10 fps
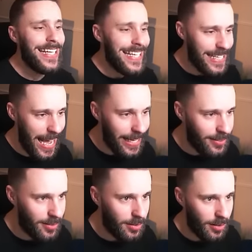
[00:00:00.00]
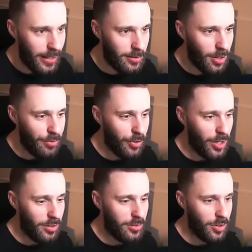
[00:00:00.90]
In any case, let's go for
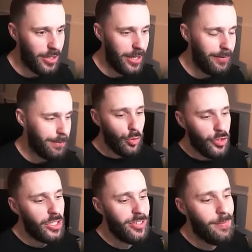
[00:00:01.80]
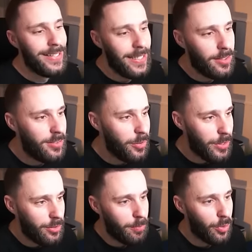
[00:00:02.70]
an Artazon here. Also going to check my deck to see
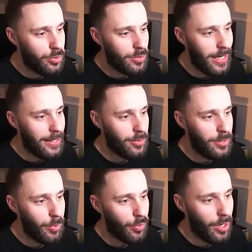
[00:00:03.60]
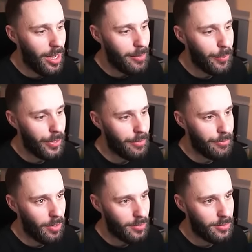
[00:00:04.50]
which supporter is actually more reliable here
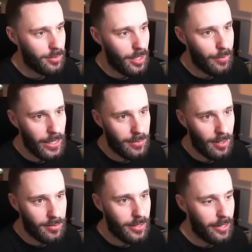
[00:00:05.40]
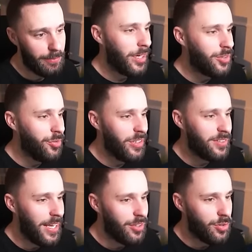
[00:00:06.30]
for us. Uh, we get a touchdown. I do think
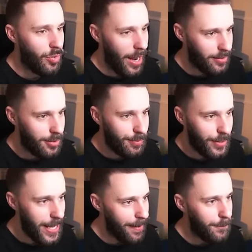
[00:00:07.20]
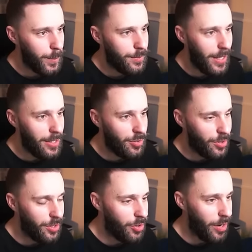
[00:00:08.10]
Sada's correct. Yeah. Sada's
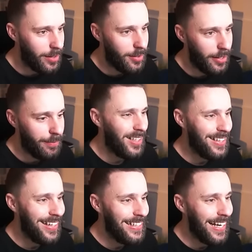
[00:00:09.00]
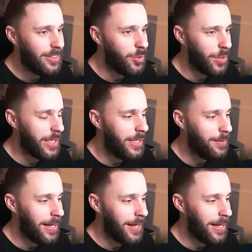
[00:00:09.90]
looking correct here. I kind of actually want to keep